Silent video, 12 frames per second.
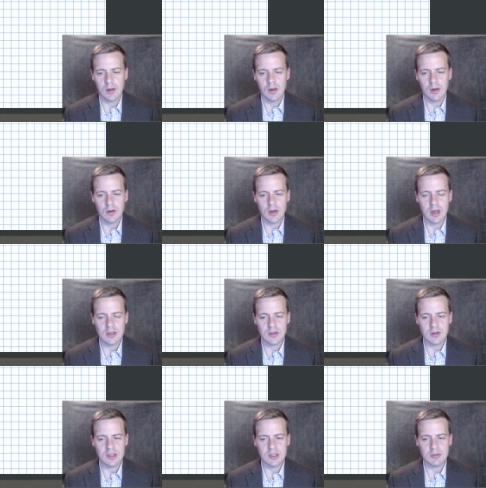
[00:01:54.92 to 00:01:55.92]
Okay, so
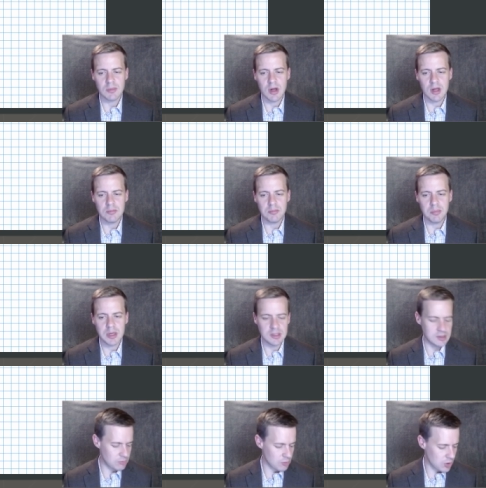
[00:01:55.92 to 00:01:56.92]
this is my
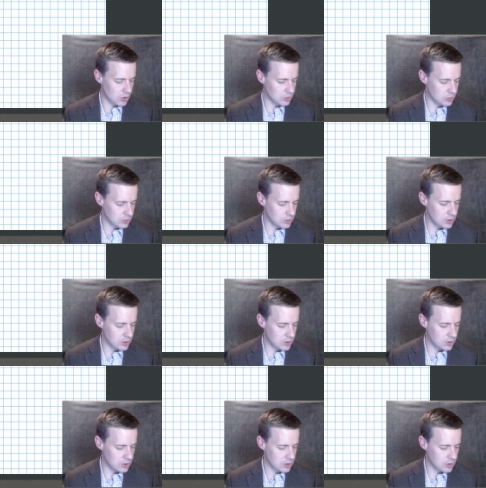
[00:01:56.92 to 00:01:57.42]
basic model